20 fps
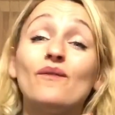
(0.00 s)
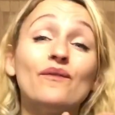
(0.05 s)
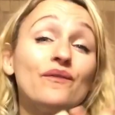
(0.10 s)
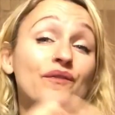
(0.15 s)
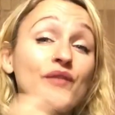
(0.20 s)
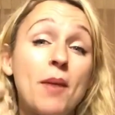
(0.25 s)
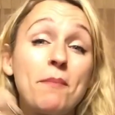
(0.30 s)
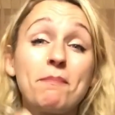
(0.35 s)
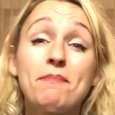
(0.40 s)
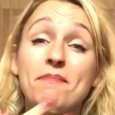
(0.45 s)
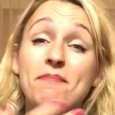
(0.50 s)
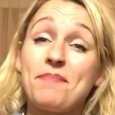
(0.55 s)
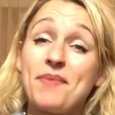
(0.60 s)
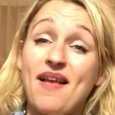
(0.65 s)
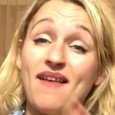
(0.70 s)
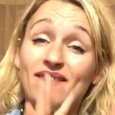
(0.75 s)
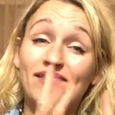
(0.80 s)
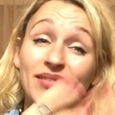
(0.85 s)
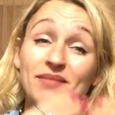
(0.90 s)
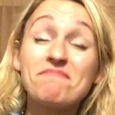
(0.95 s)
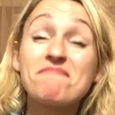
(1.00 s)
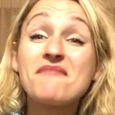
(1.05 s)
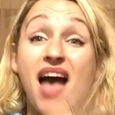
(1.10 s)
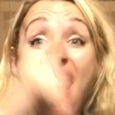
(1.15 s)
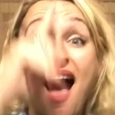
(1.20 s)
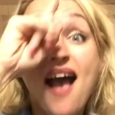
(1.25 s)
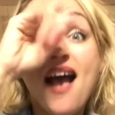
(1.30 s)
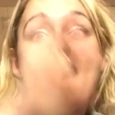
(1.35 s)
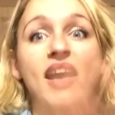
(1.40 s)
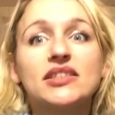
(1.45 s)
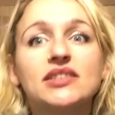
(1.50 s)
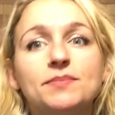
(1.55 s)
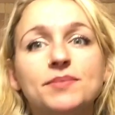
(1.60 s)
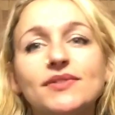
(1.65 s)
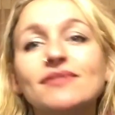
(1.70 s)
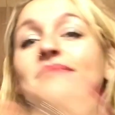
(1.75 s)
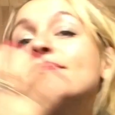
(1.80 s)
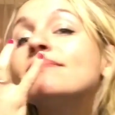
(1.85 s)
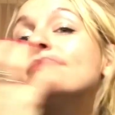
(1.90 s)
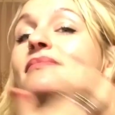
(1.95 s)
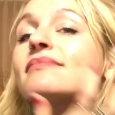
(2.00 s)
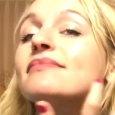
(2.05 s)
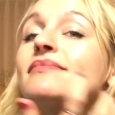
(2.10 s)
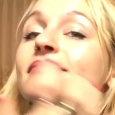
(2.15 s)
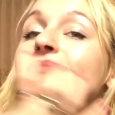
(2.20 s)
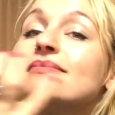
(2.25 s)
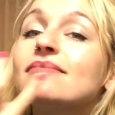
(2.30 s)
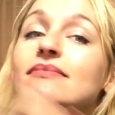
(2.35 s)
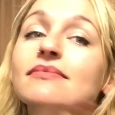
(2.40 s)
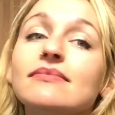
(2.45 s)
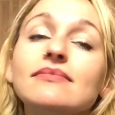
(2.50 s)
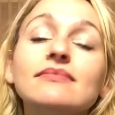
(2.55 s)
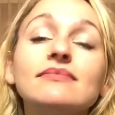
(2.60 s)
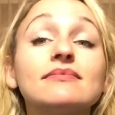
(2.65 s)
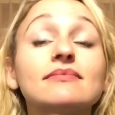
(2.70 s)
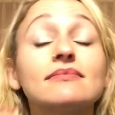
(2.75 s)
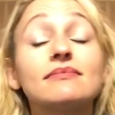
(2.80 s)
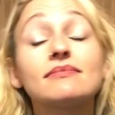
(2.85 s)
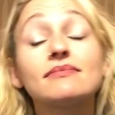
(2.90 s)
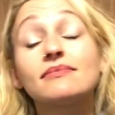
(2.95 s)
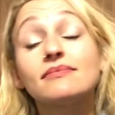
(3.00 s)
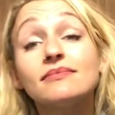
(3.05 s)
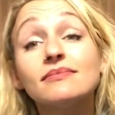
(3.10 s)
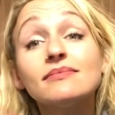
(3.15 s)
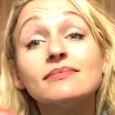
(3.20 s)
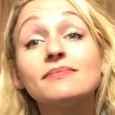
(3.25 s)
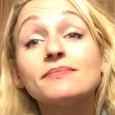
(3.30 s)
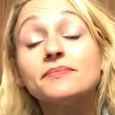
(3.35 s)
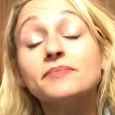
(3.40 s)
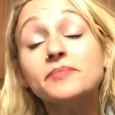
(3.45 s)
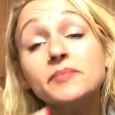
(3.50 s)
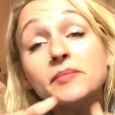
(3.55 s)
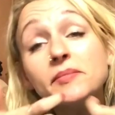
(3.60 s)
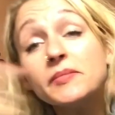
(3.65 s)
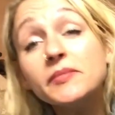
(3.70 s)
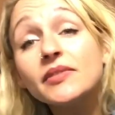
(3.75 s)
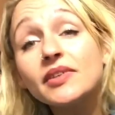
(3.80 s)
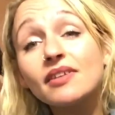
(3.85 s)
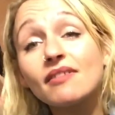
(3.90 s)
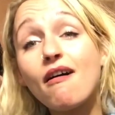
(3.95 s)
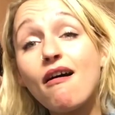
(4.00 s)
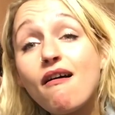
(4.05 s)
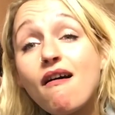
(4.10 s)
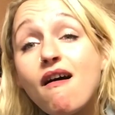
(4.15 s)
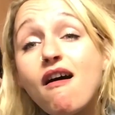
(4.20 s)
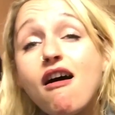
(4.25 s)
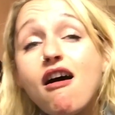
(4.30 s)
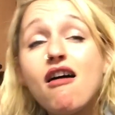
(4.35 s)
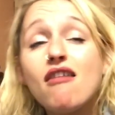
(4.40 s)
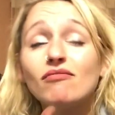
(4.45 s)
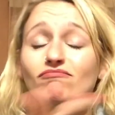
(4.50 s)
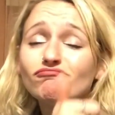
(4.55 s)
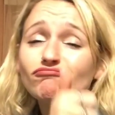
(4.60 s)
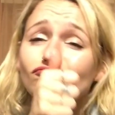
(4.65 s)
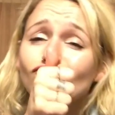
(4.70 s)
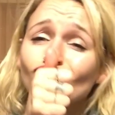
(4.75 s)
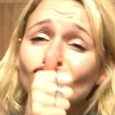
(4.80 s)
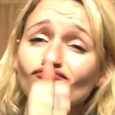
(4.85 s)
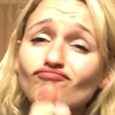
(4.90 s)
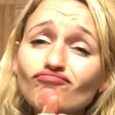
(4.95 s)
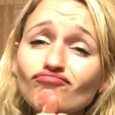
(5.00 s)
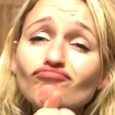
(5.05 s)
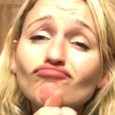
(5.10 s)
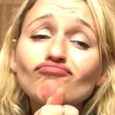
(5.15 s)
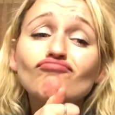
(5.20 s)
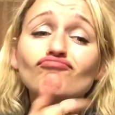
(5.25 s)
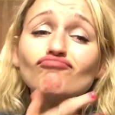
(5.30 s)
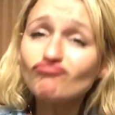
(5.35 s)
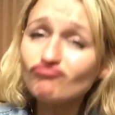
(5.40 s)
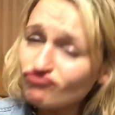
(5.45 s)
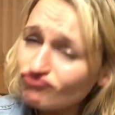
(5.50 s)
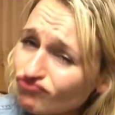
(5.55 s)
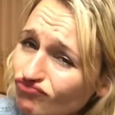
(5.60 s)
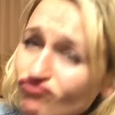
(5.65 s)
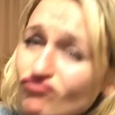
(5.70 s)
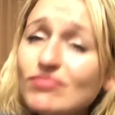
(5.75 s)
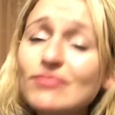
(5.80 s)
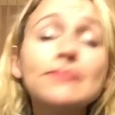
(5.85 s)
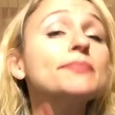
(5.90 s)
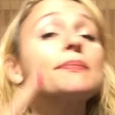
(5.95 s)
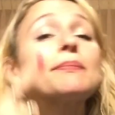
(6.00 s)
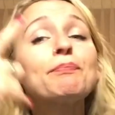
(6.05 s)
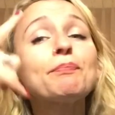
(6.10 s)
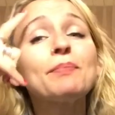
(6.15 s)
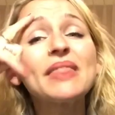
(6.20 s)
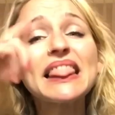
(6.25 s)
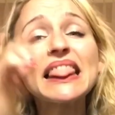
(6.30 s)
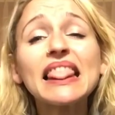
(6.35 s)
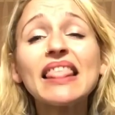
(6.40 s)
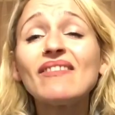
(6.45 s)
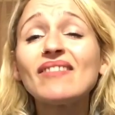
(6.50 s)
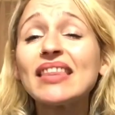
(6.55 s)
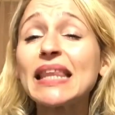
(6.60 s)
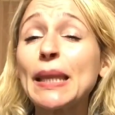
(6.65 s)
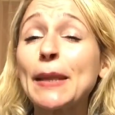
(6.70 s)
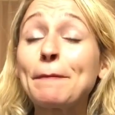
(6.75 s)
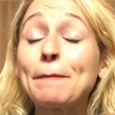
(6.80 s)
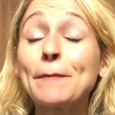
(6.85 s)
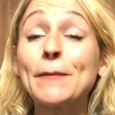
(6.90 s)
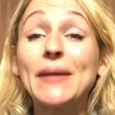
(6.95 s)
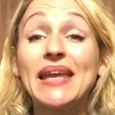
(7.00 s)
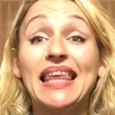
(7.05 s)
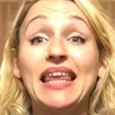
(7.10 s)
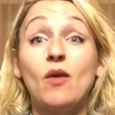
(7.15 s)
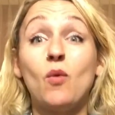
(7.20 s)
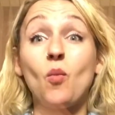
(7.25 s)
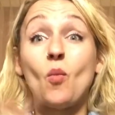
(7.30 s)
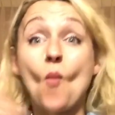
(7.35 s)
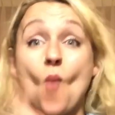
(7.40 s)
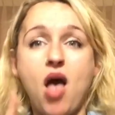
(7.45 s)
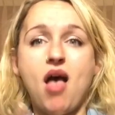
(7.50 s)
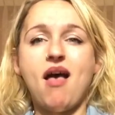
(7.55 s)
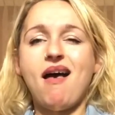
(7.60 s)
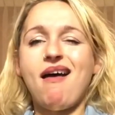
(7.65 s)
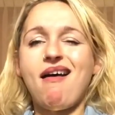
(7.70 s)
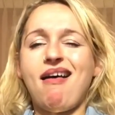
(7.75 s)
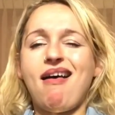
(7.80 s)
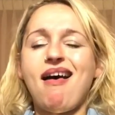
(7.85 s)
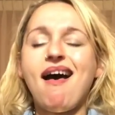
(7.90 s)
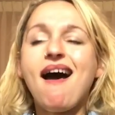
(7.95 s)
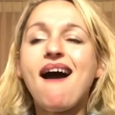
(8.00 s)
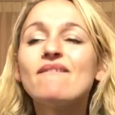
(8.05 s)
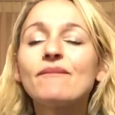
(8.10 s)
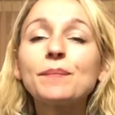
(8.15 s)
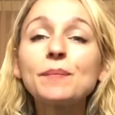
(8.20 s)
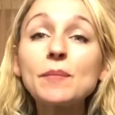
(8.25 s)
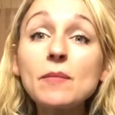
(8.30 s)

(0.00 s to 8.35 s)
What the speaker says: The support from my family, wow, especially my husband, who has a huge heart, is patient and believes in me, even when I've been